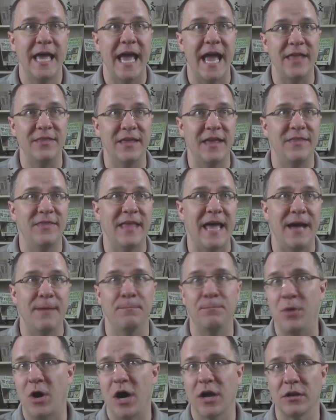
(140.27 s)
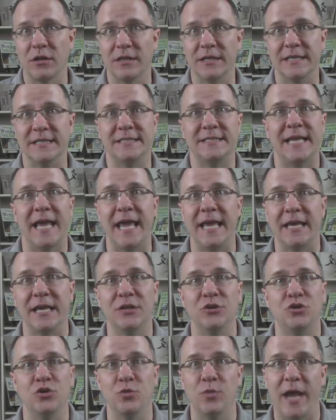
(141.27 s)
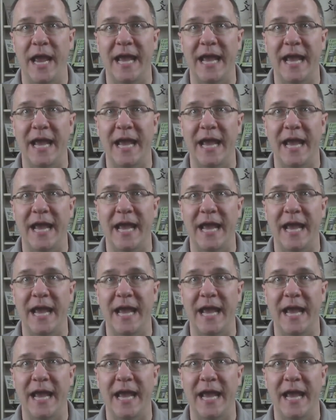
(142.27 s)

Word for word: and then that bottle is taken to